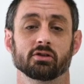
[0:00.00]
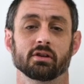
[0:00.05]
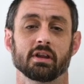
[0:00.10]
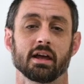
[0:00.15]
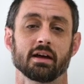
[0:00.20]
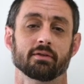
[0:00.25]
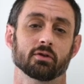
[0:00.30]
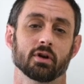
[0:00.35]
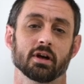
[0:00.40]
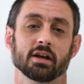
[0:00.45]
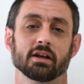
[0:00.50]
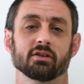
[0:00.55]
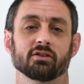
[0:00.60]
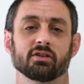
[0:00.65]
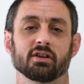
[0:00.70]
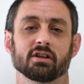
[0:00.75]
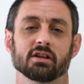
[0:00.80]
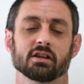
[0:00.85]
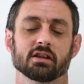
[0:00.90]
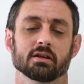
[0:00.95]
So therefore I
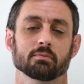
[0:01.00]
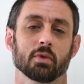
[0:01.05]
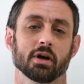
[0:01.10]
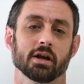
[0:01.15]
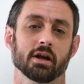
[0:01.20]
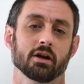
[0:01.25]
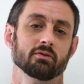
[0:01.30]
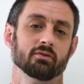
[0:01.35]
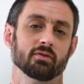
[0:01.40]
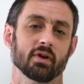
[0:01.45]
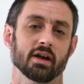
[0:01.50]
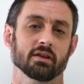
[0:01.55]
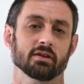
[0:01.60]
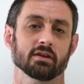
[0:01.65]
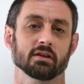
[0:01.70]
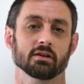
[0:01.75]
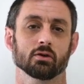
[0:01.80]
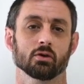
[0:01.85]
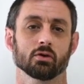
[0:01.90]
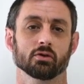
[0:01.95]
consider that my own
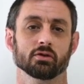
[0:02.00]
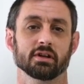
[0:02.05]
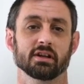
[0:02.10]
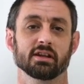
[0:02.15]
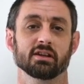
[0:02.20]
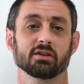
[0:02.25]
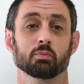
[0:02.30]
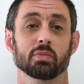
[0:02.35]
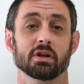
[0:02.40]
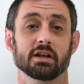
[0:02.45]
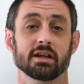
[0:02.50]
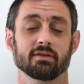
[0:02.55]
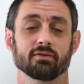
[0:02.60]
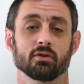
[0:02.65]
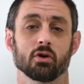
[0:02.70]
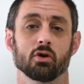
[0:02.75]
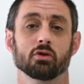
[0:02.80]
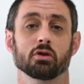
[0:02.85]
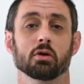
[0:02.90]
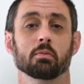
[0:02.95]
faith in God is
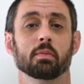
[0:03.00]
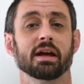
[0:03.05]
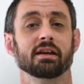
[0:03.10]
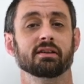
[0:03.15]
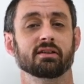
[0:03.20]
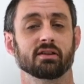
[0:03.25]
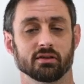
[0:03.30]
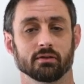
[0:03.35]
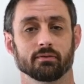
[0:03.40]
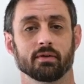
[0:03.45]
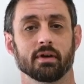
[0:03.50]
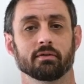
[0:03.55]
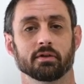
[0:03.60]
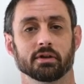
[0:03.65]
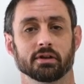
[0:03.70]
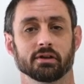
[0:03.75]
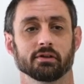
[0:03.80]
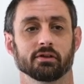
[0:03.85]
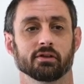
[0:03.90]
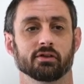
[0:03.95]
belief on the basis of
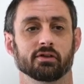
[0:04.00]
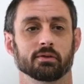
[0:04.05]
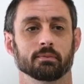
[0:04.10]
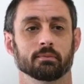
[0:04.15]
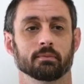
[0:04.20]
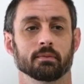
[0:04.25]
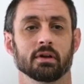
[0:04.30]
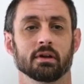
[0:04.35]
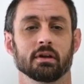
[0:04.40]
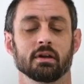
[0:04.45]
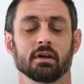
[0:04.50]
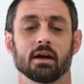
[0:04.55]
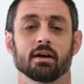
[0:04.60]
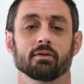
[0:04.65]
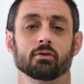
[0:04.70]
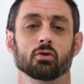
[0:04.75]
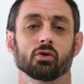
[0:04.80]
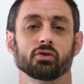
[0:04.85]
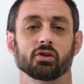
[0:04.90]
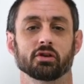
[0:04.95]
evidence.
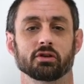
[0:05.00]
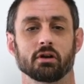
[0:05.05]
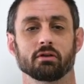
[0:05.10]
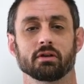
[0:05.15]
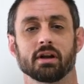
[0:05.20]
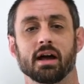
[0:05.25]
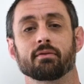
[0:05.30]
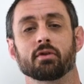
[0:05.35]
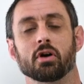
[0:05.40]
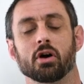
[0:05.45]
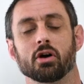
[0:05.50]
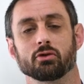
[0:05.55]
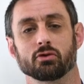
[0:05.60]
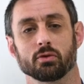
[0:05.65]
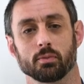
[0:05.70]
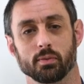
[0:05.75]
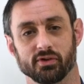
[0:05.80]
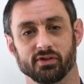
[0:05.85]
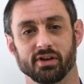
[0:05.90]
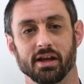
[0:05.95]
Of course I don't have
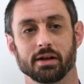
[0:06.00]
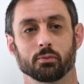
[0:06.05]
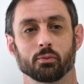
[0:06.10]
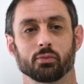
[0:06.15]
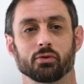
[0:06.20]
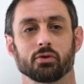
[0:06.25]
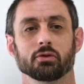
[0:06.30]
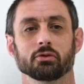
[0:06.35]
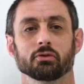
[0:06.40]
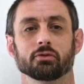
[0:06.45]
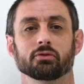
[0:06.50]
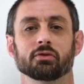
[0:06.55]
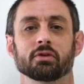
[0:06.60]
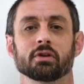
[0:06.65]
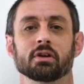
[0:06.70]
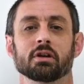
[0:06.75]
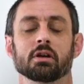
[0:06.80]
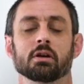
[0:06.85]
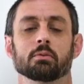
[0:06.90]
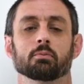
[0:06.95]
100%
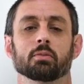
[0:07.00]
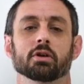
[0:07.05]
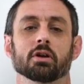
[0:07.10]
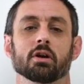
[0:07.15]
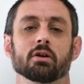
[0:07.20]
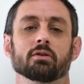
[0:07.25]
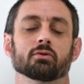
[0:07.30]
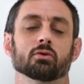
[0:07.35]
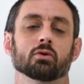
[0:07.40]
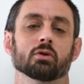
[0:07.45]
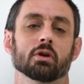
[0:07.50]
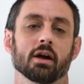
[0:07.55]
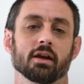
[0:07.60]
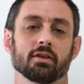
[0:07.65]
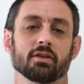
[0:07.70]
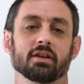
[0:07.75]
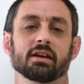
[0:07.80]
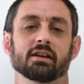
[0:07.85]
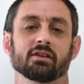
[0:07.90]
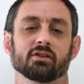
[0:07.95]
proof, but overall
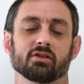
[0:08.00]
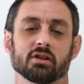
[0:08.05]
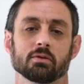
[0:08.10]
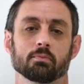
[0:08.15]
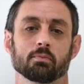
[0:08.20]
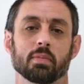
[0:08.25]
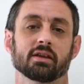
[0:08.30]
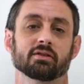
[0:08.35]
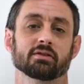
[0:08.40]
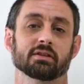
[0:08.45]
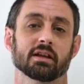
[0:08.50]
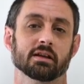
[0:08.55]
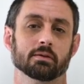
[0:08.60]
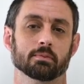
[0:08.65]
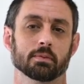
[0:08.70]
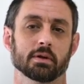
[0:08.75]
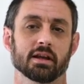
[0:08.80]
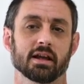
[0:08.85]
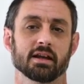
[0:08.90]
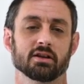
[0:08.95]
I think it's the best
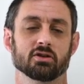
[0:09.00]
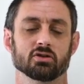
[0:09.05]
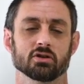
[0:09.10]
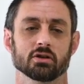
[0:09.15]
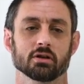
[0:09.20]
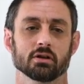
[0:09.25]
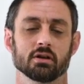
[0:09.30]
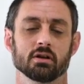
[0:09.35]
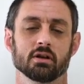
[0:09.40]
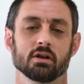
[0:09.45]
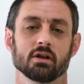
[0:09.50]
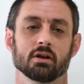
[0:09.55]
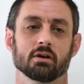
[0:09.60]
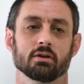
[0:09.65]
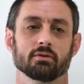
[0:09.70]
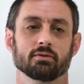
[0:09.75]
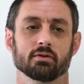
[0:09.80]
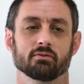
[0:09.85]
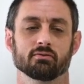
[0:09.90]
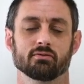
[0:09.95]
explanation
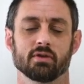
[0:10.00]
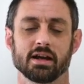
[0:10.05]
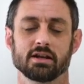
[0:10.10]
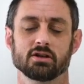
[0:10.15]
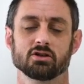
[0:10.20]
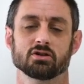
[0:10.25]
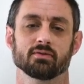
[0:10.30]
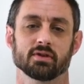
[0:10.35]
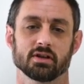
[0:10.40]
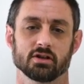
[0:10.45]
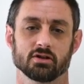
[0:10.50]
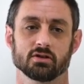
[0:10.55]
of a range